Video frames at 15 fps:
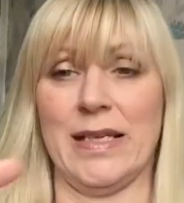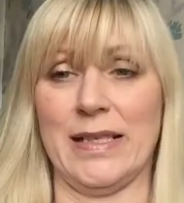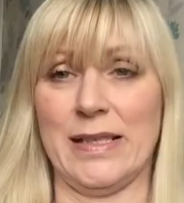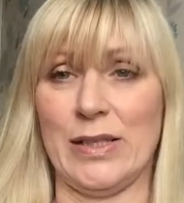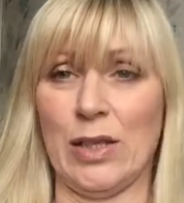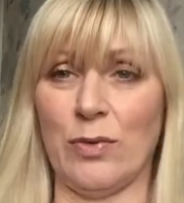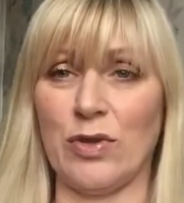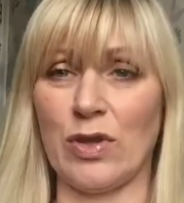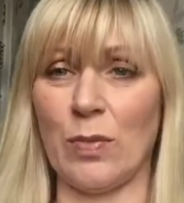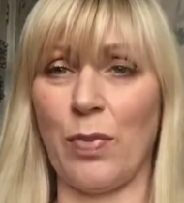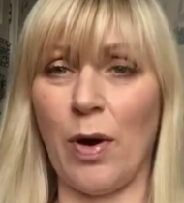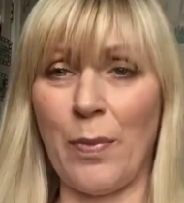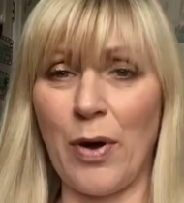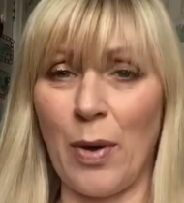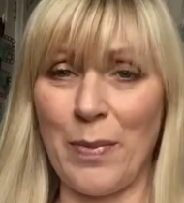So I'm just going to
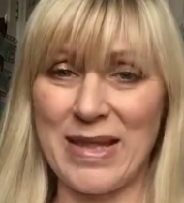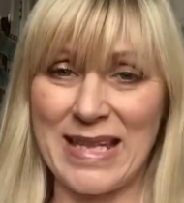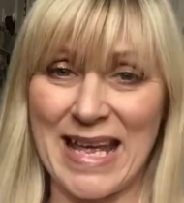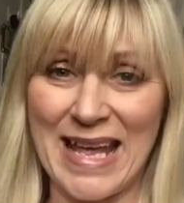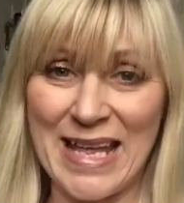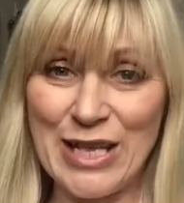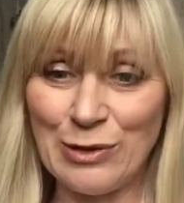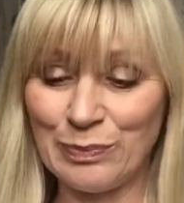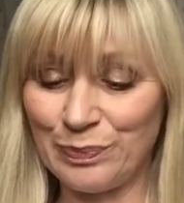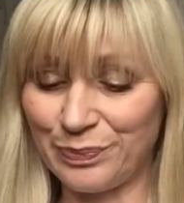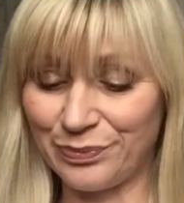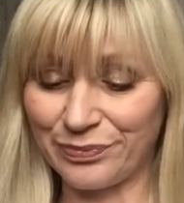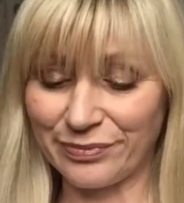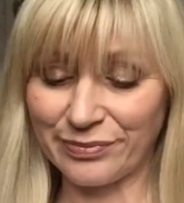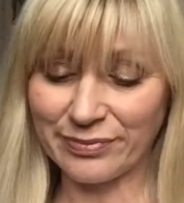pop it on my knee.
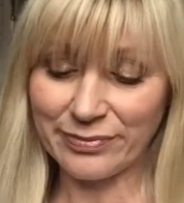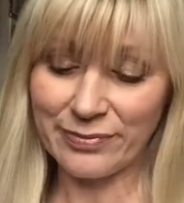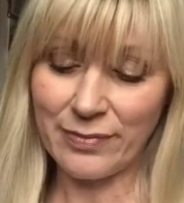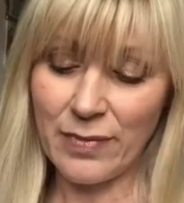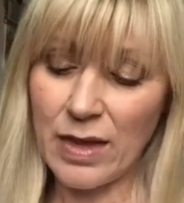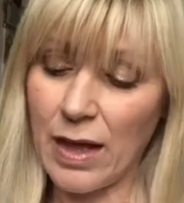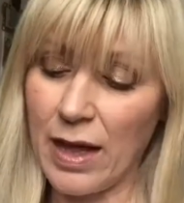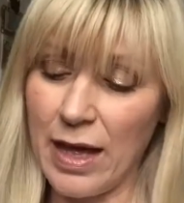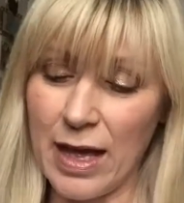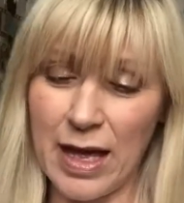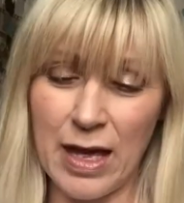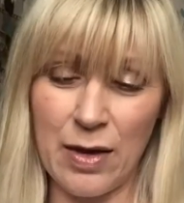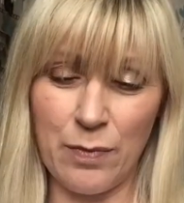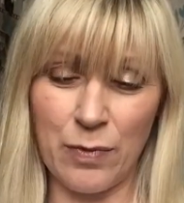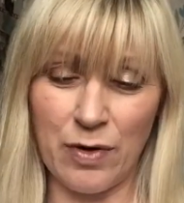
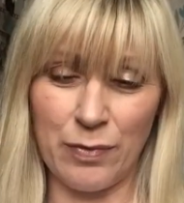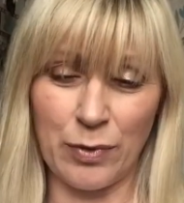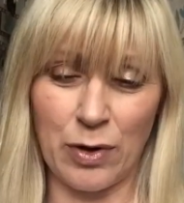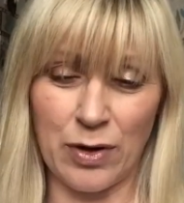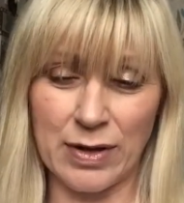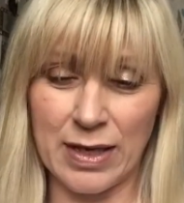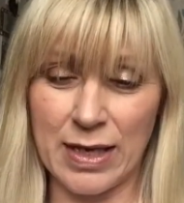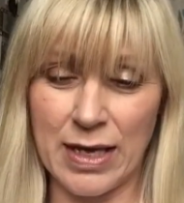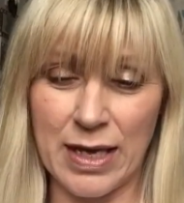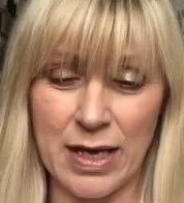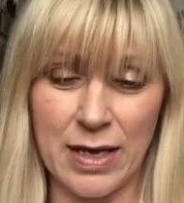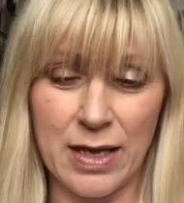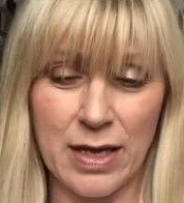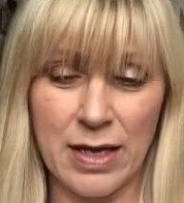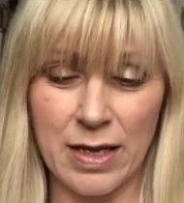What have we got on here?